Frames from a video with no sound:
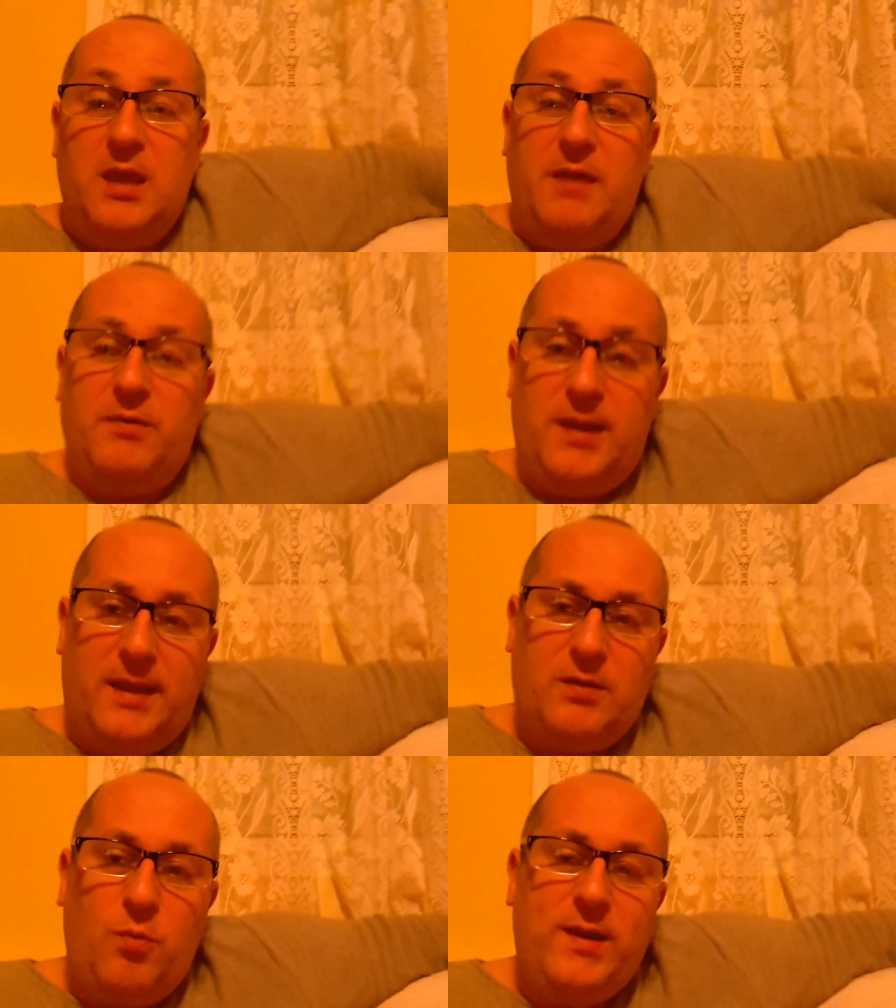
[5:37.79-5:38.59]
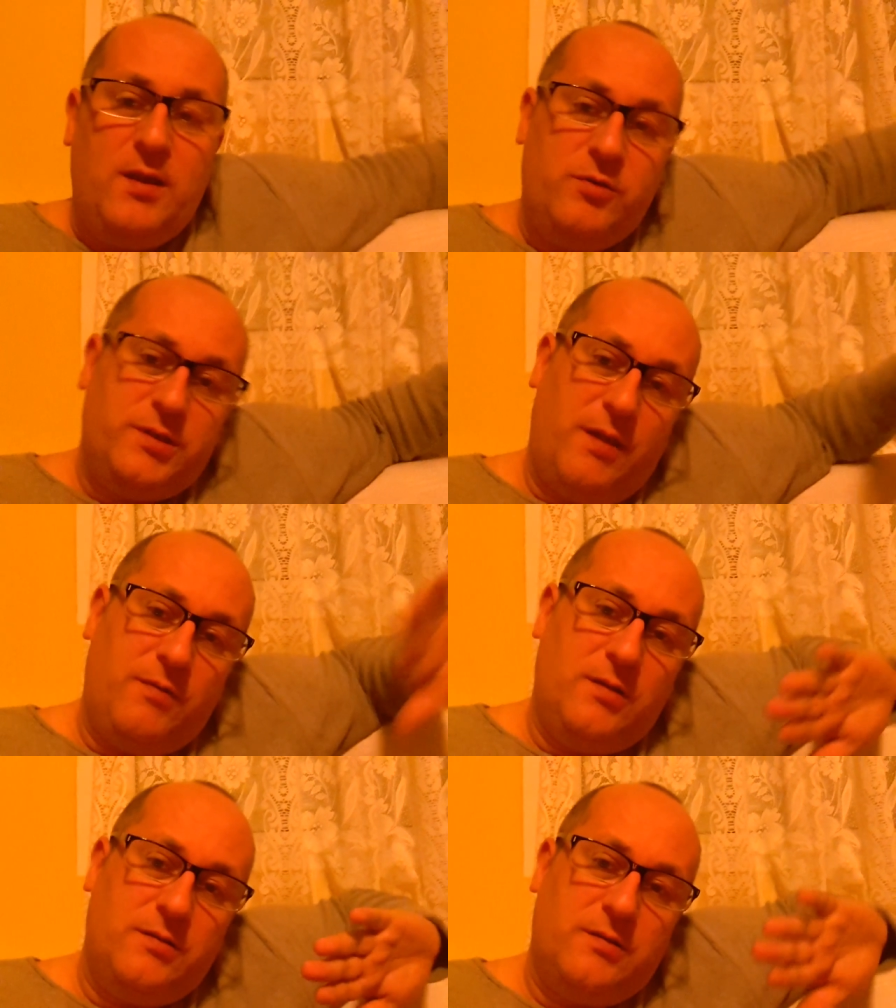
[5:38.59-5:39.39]
If it had a Windows
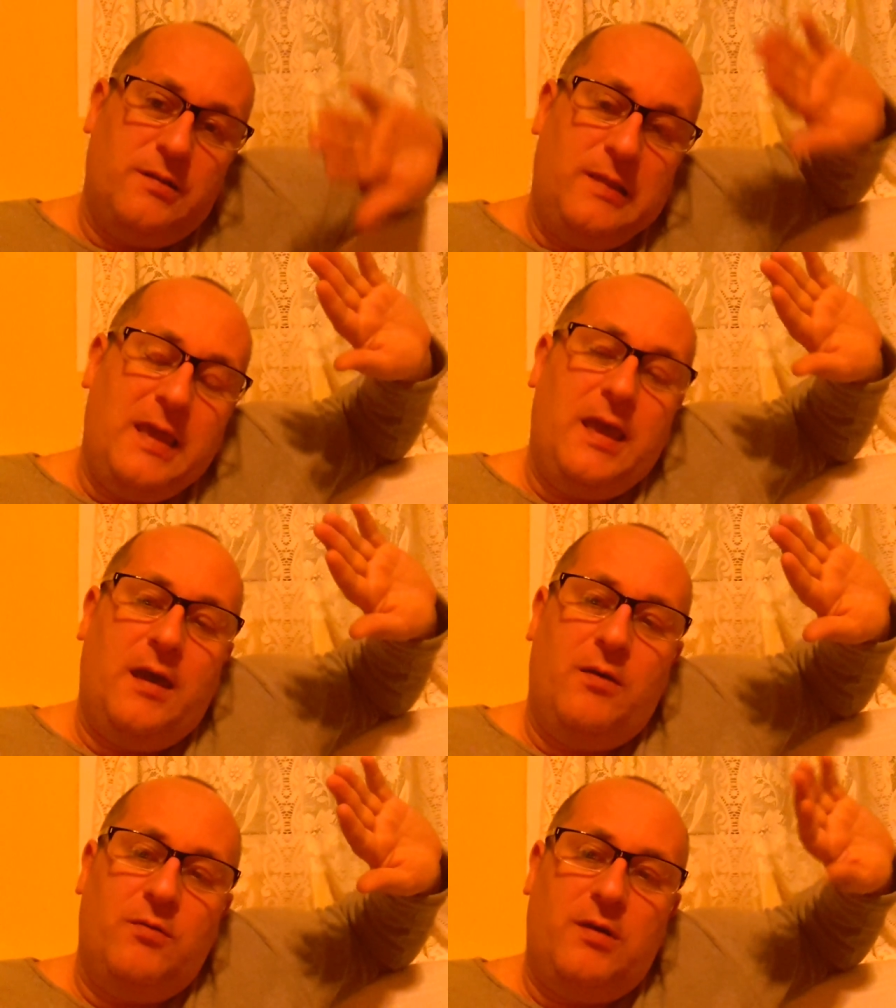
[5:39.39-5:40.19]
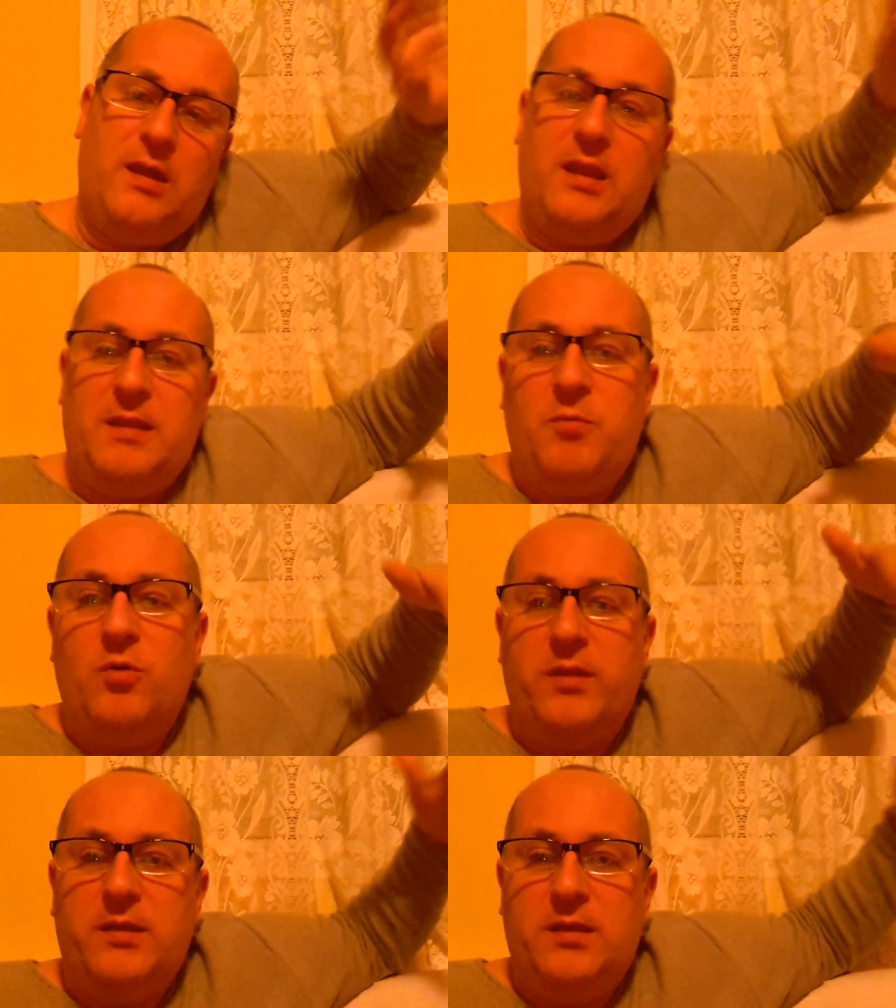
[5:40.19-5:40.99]
7 layout and then they
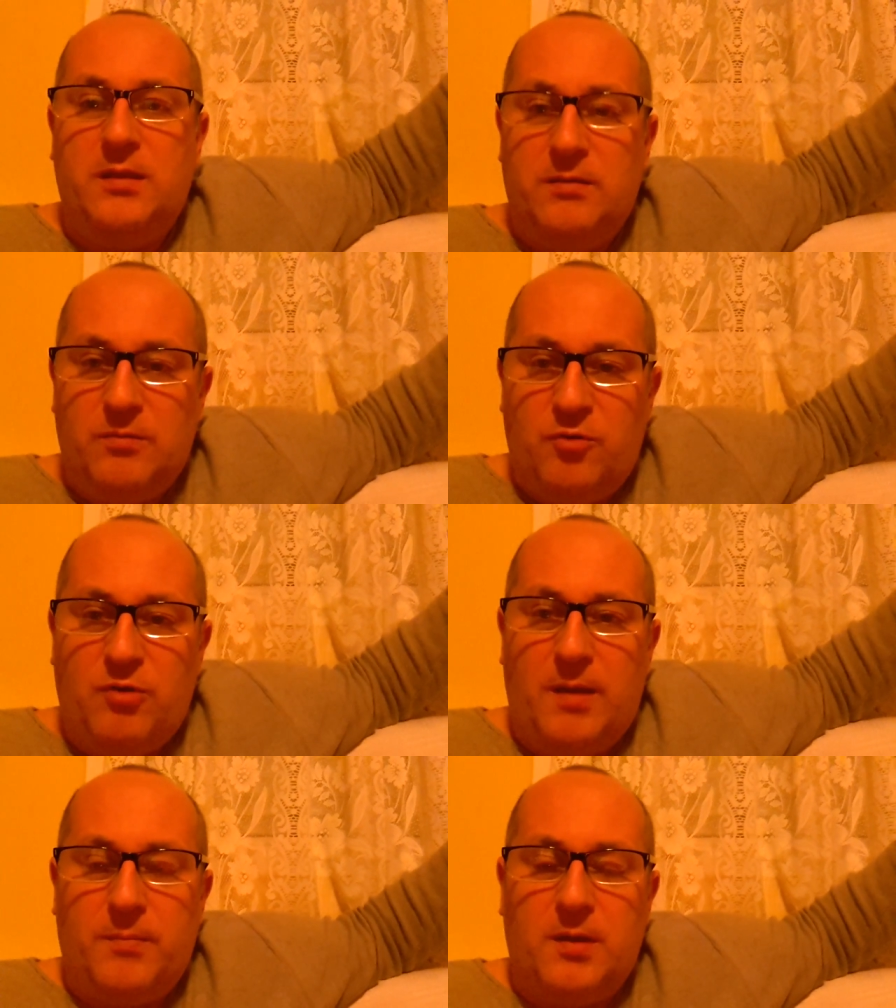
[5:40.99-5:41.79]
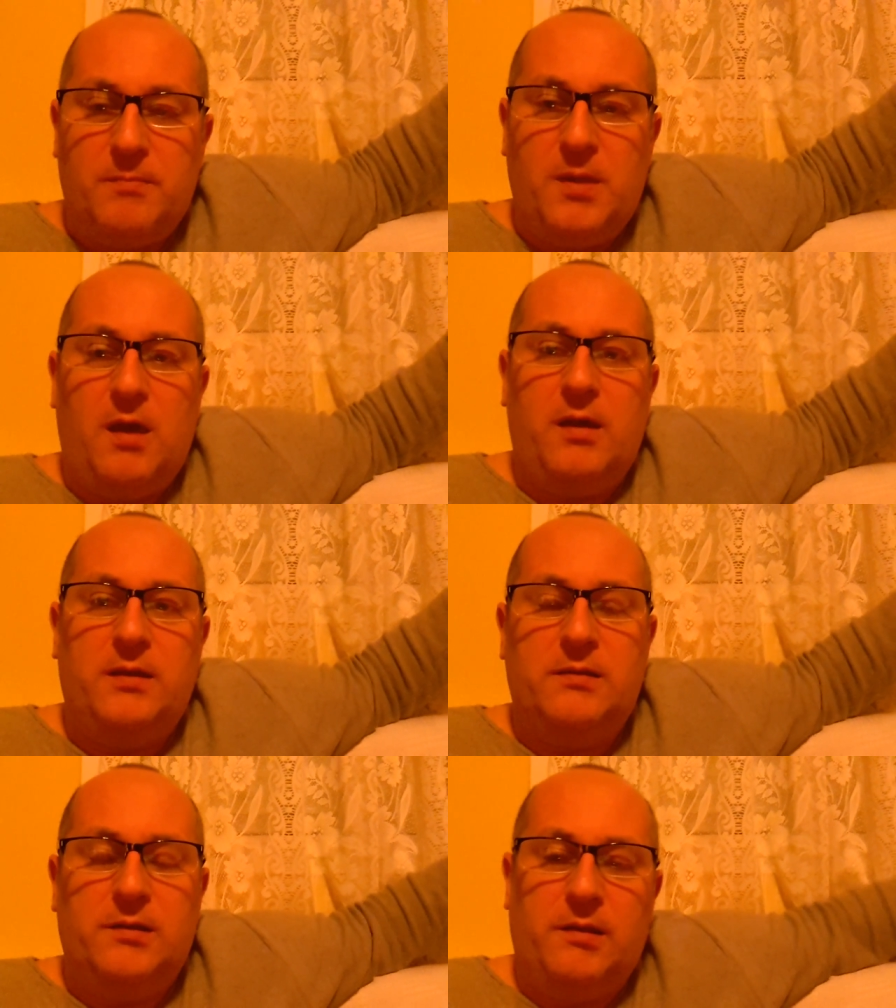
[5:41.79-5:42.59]
put the crap
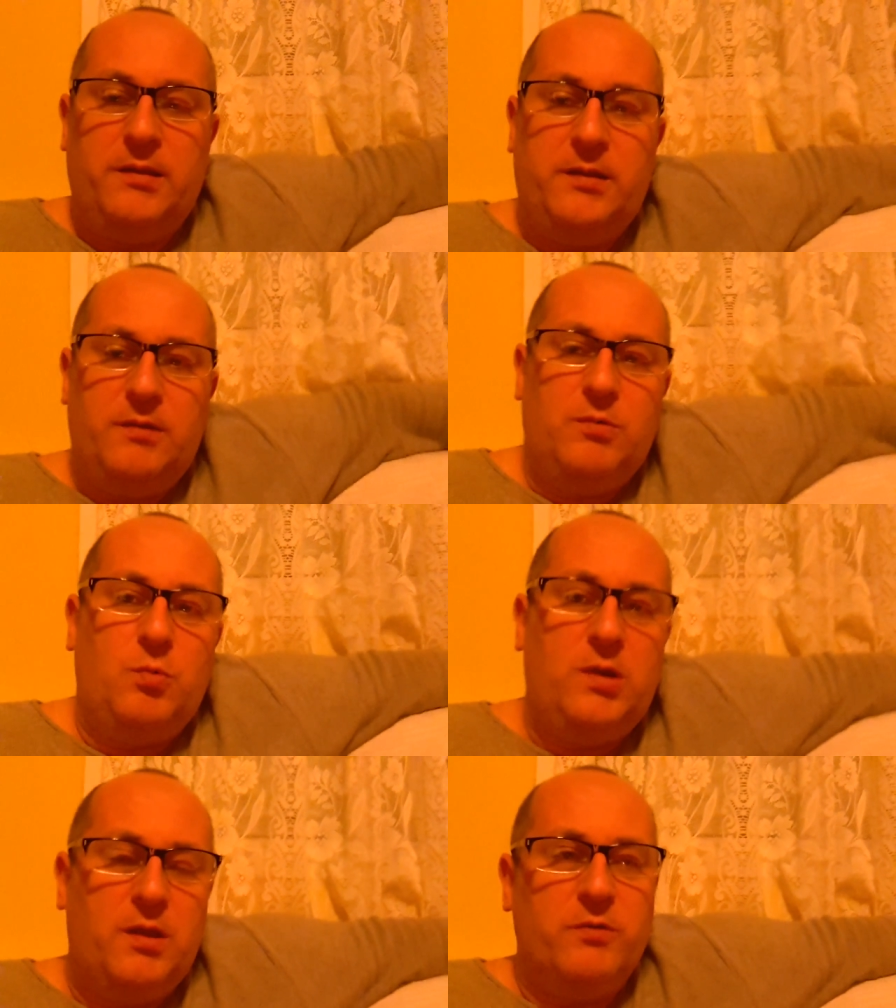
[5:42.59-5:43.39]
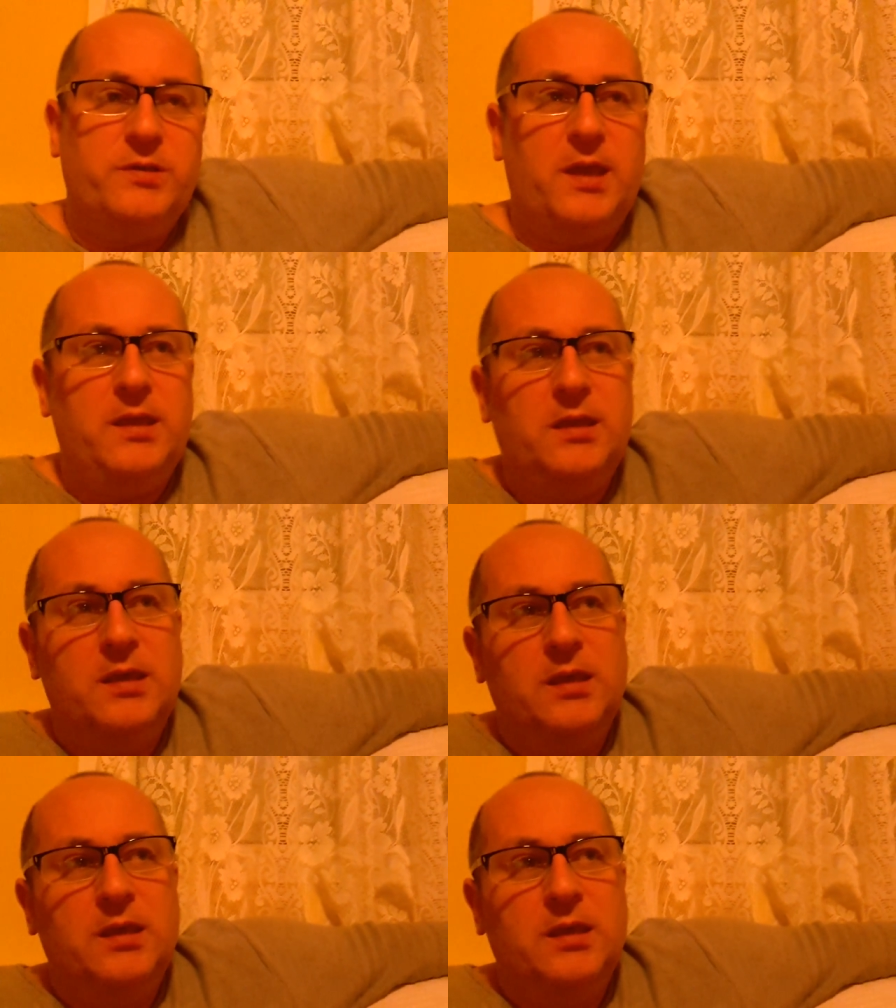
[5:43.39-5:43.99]
behind it like they did with Windows 8